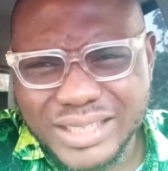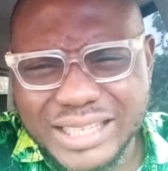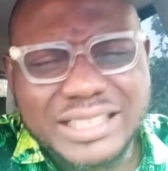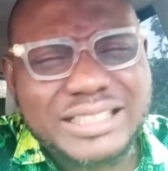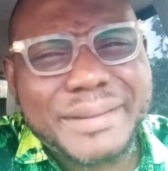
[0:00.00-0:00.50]

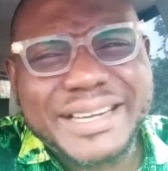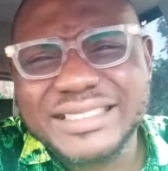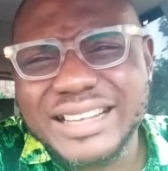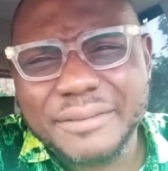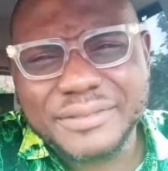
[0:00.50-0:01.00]
It is
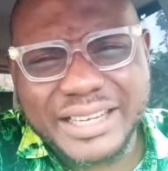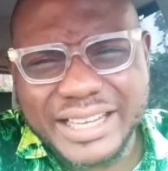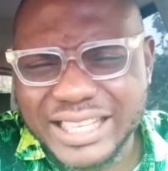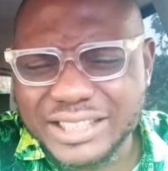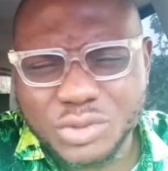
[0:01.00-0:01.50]
medicine after
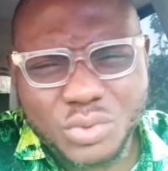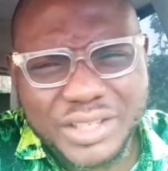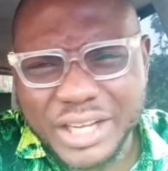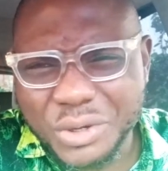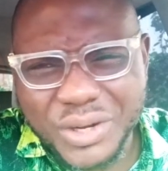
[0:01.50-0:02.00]
death. That is
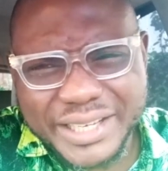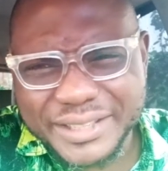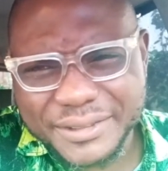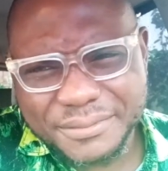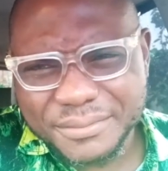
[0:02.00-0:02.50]
what they call
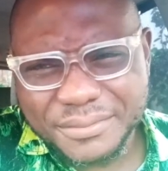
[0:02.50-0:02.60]
it.